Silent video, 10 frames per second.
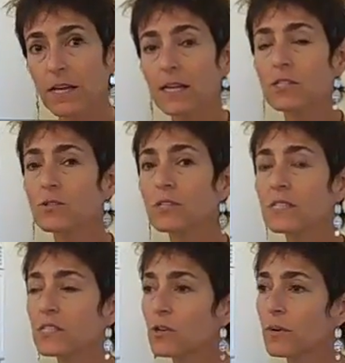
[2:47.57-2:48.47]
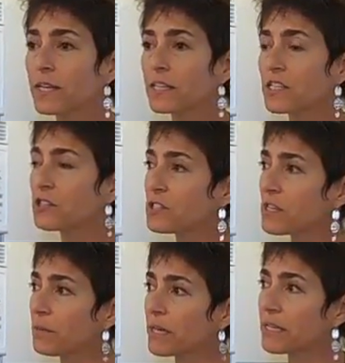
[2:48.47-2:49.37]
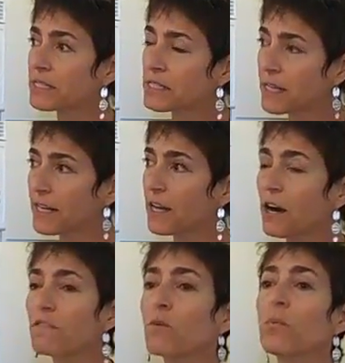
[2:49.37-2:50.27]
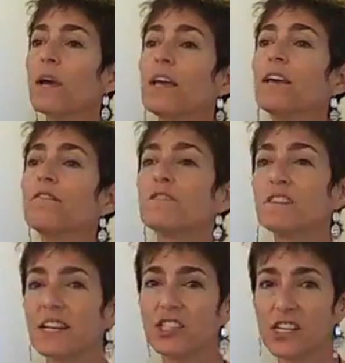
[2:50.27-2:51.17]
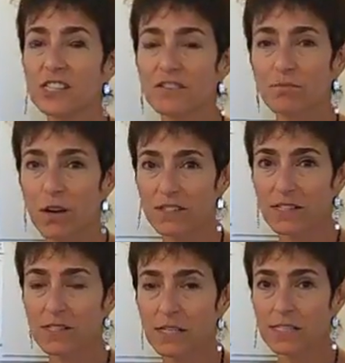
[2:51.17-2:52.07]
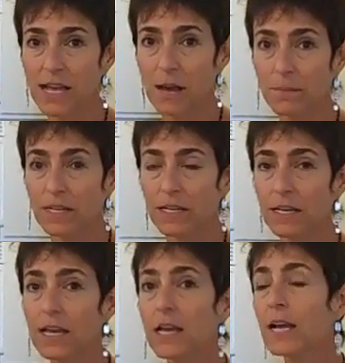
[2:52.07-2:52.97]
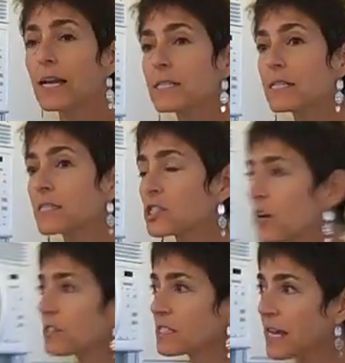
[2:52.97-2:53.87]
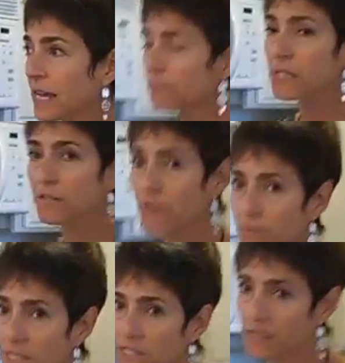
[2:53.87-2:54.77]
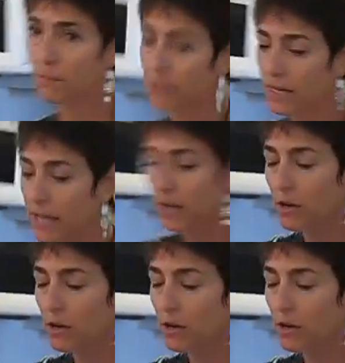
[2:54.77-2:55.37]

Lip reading: as soon as it's going into your stomach, it's setting off a wave of digestive process that's happening. As it starts to empty from the stomach and